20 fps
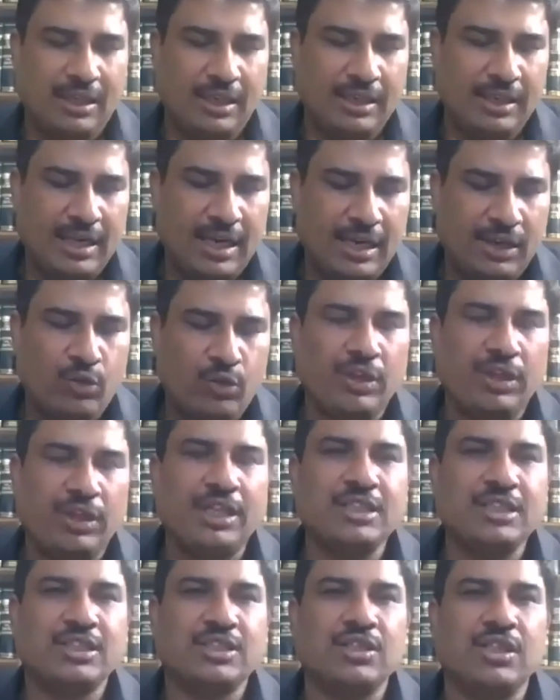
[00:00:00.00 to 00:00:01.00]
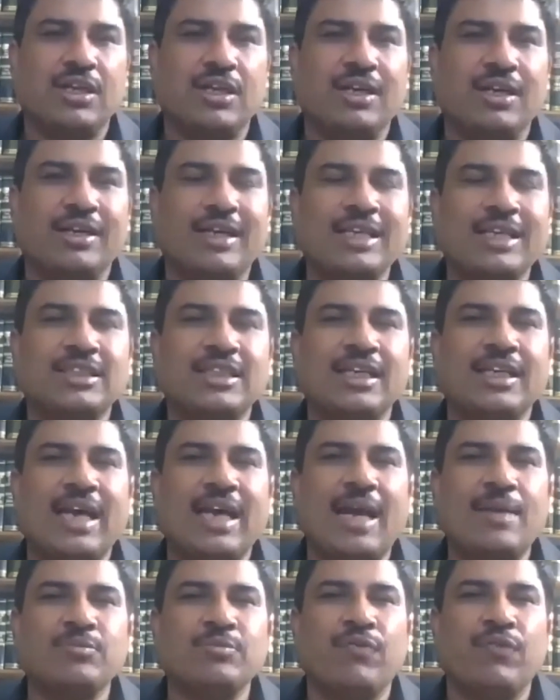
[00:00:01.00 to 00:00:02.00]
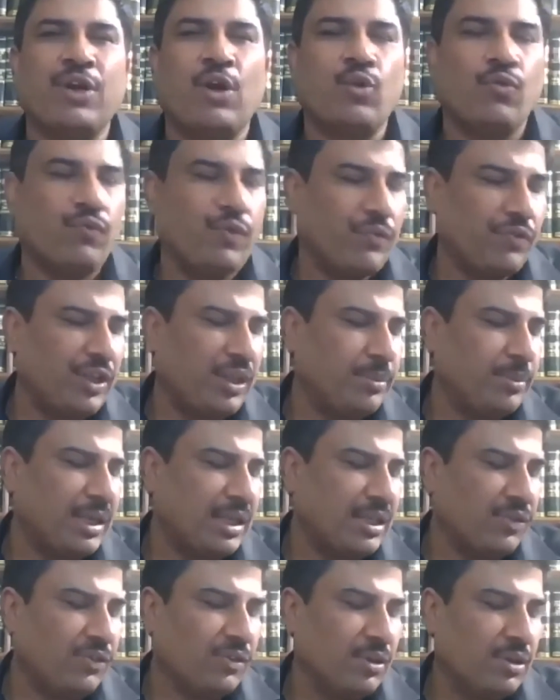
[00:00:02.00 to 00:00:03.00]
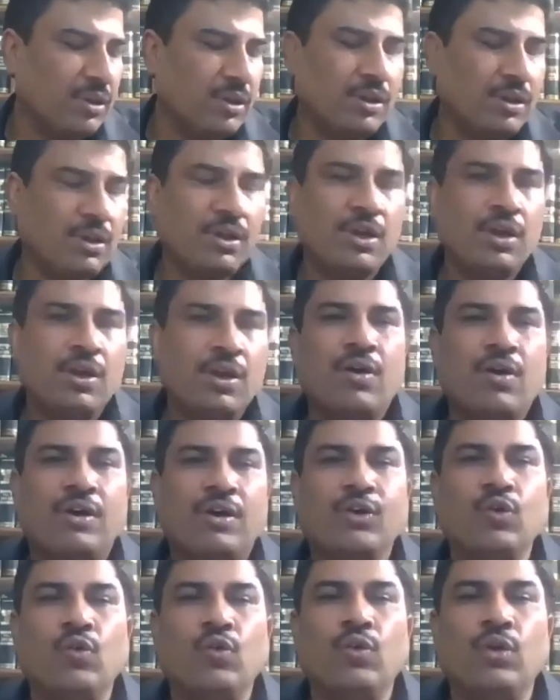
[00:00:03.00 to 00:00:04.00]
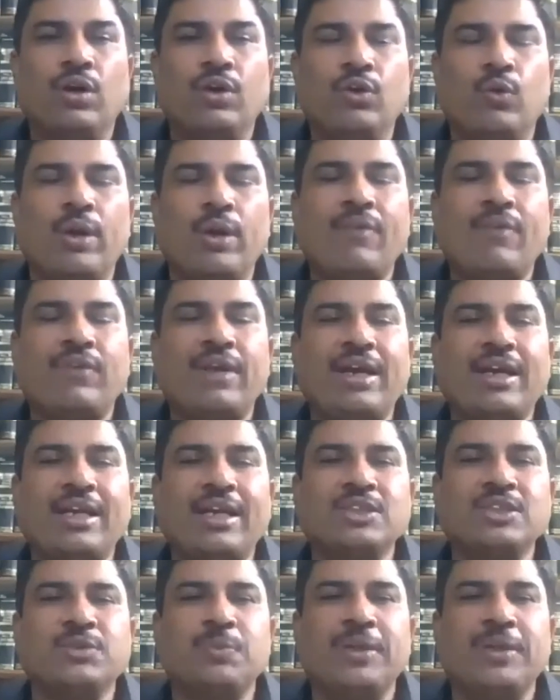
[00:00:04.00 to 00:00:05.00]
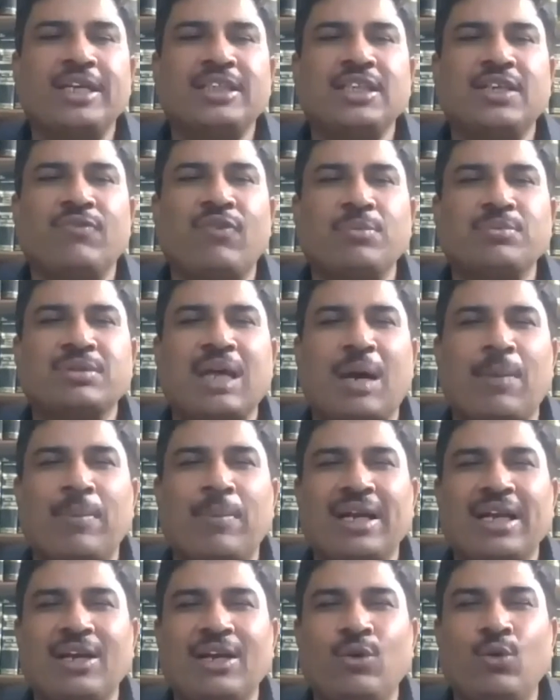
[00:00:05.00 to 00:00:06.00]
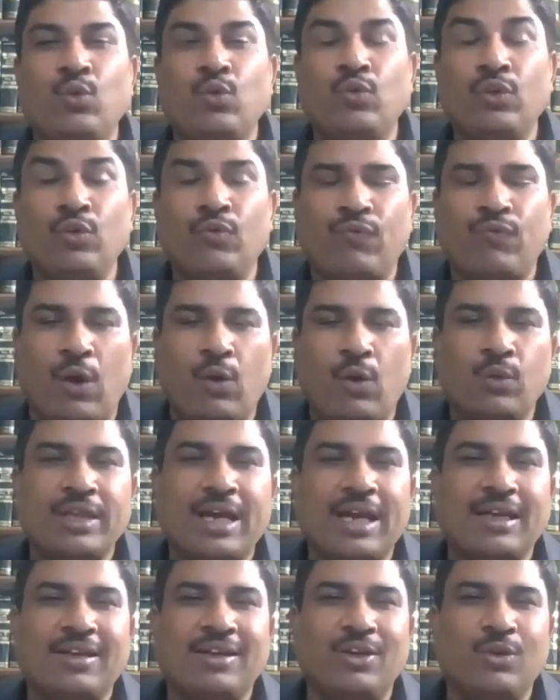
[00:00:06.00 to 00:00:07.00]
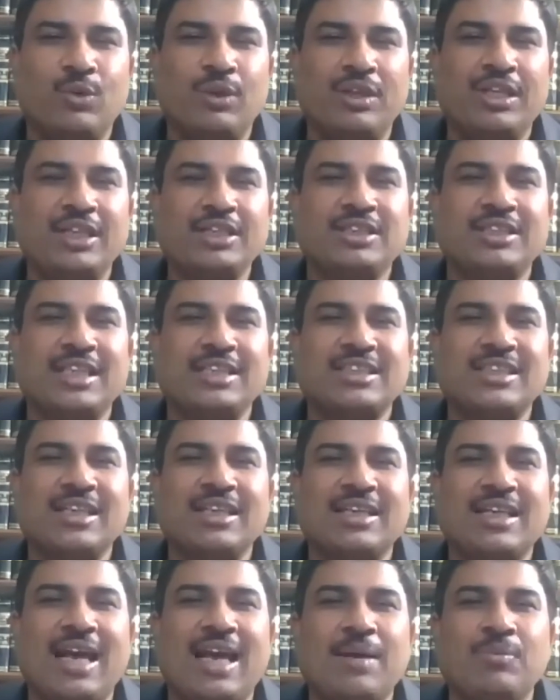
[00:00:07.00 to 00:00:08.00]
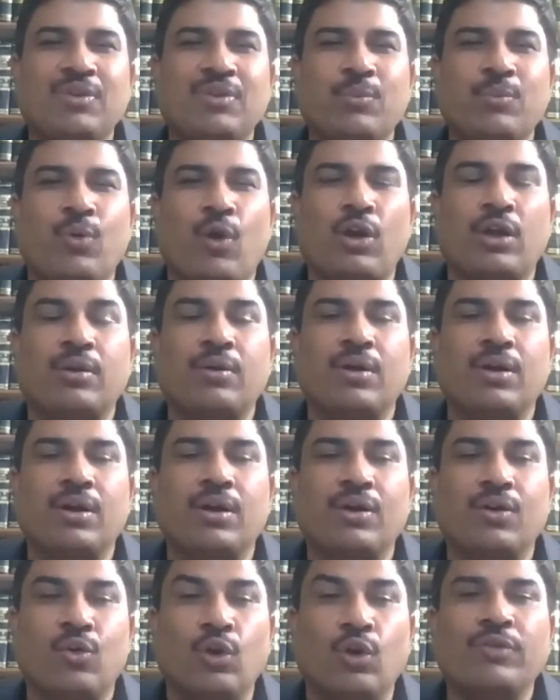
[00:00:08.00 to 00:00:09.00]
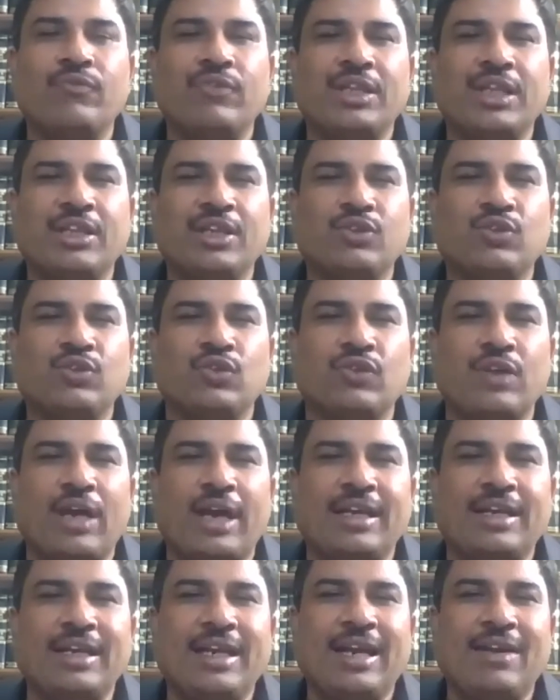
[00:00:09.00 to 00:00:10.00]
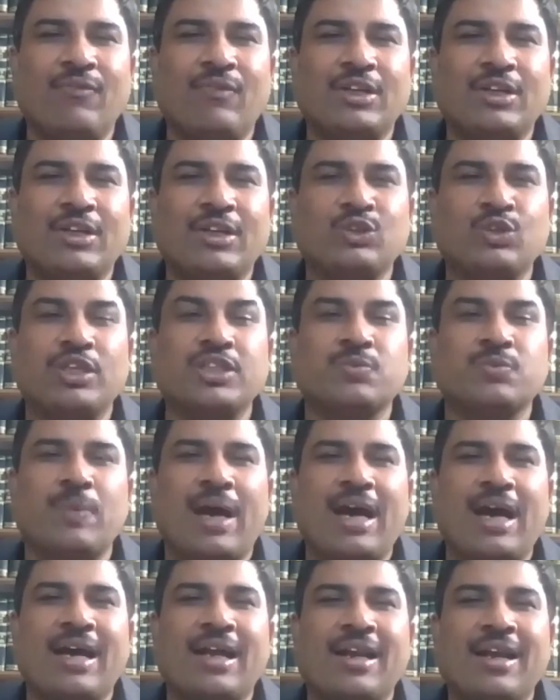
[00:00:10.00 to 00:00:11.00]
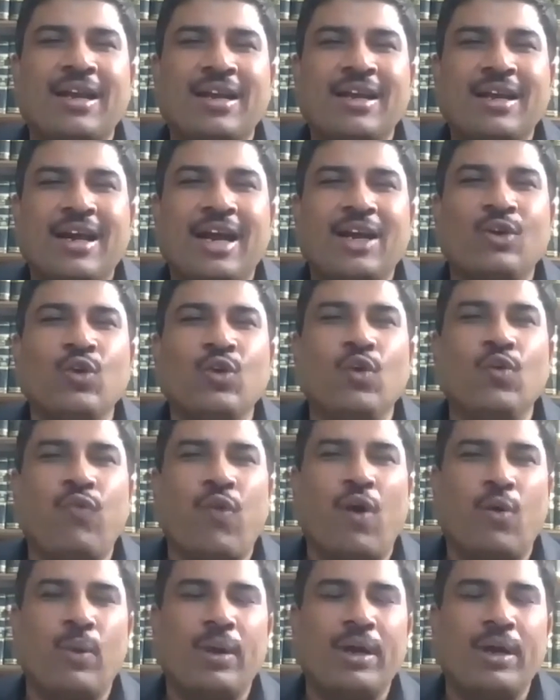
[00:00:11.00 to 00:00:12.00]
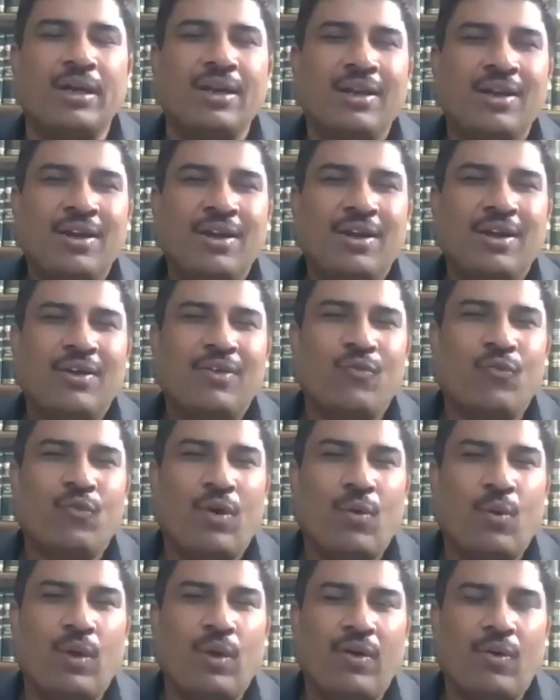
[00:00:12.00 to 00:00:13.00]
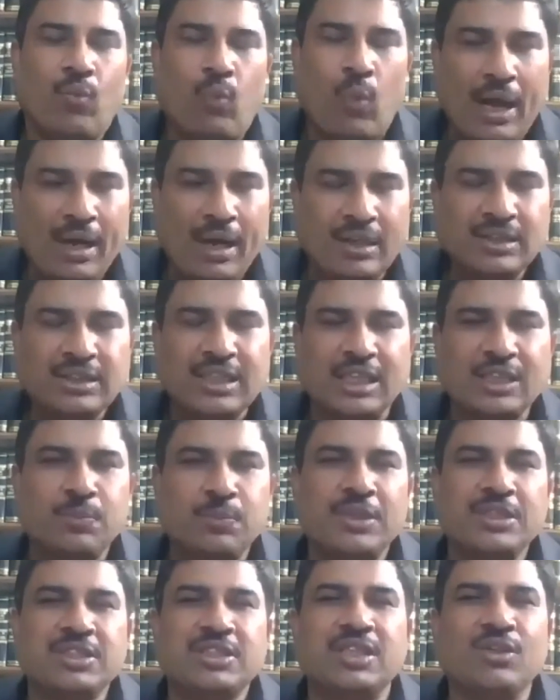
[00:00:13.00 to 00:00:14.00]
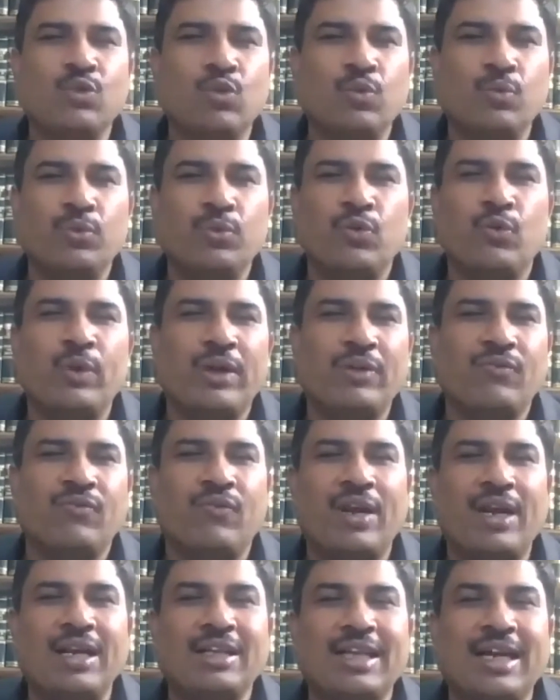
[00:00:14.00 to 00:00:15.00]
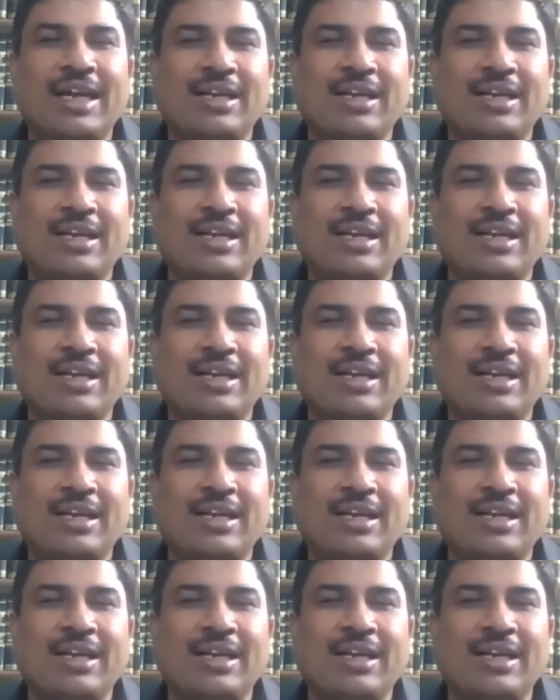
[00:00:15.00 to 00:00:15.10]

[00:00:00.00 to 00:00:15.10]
India during these testing times of around 15 months. You would have taken inspiration from somebody who you found that during these testing times he brought good within the society, and one should inspire and do forward. One such person whom you would feel